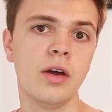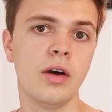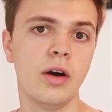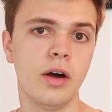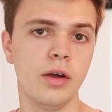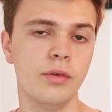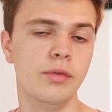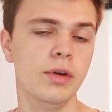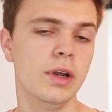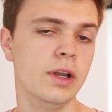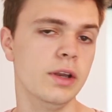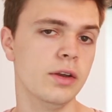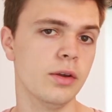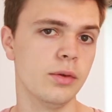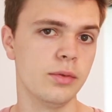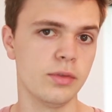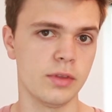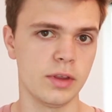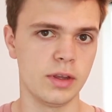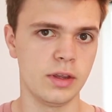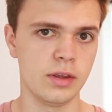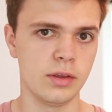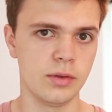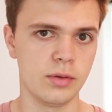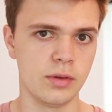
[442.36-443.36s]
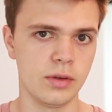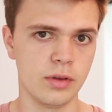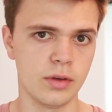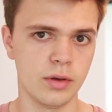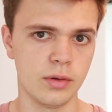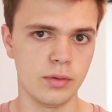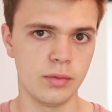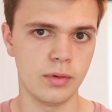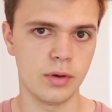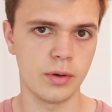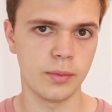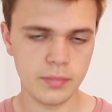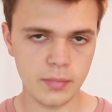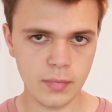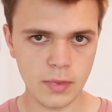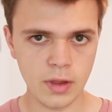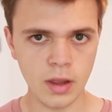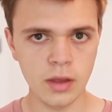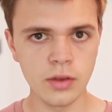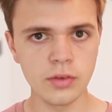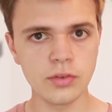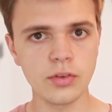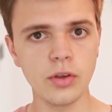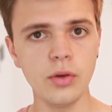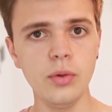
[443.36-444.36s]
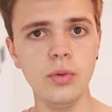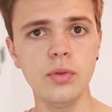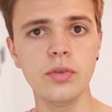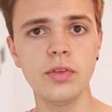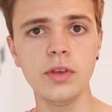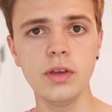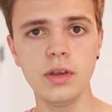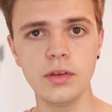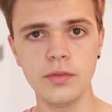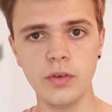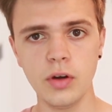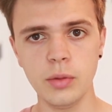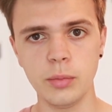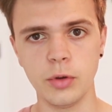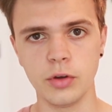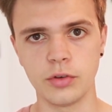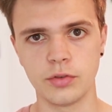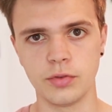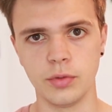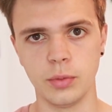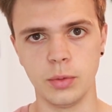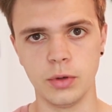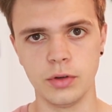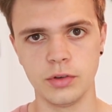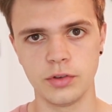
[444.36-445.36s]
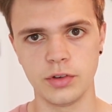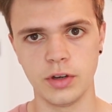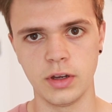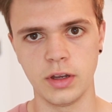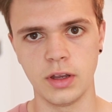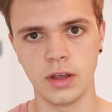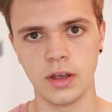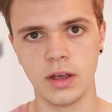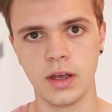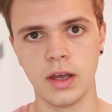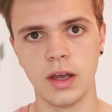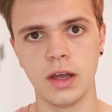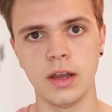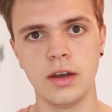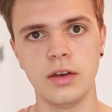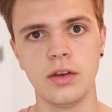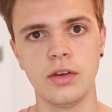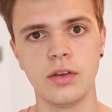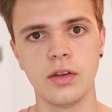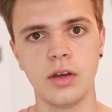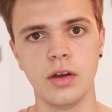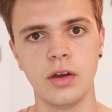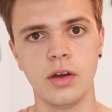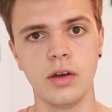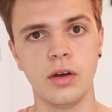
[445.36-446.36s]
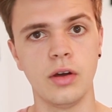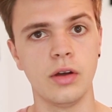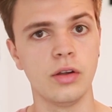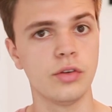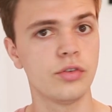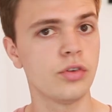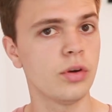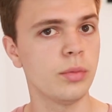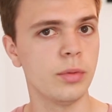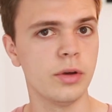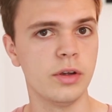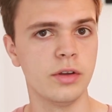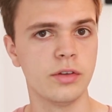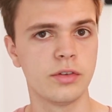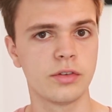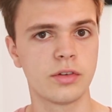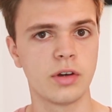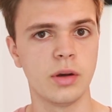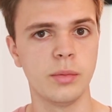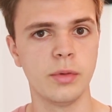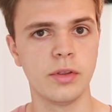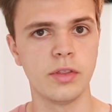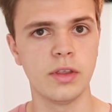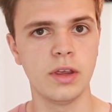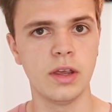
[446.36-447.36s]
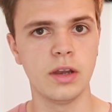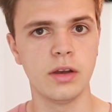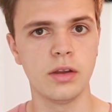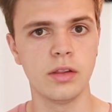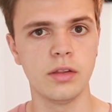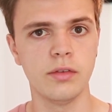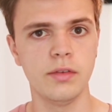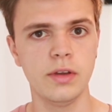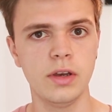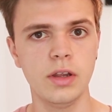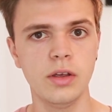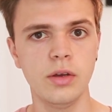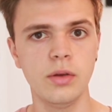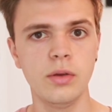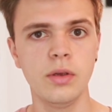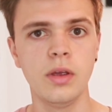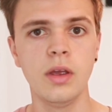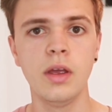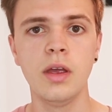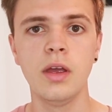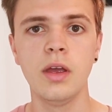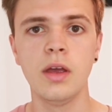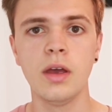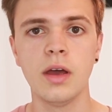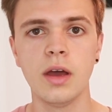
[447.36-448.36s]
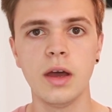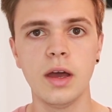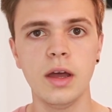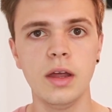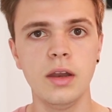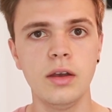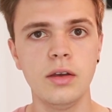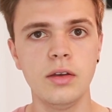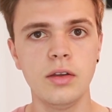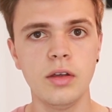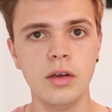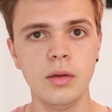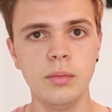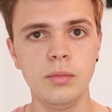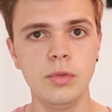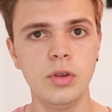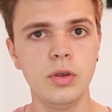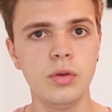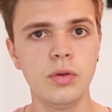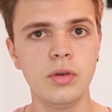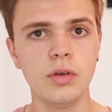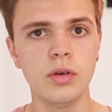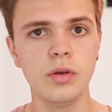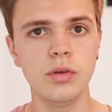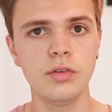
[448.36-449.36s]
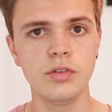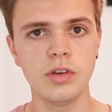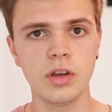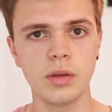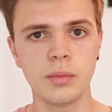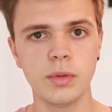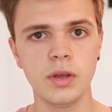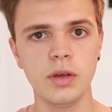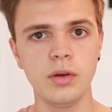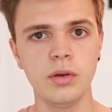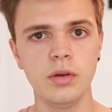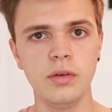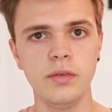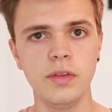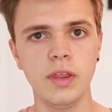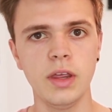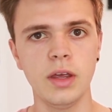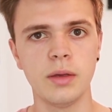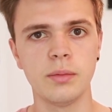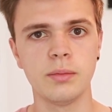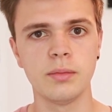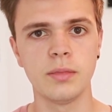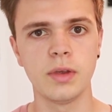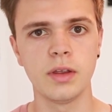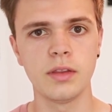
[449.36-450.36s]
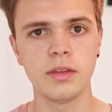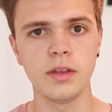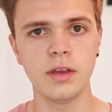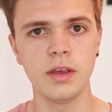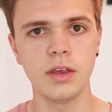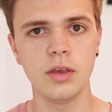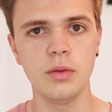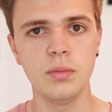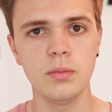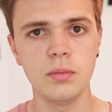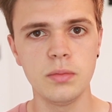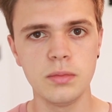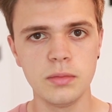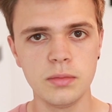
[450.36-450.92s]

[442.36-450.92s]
I really don't think you can go wrong. So thank you very much for watching, and I'll drop my Instagram at the end of the video, and you can go and check me out over there. Thank you.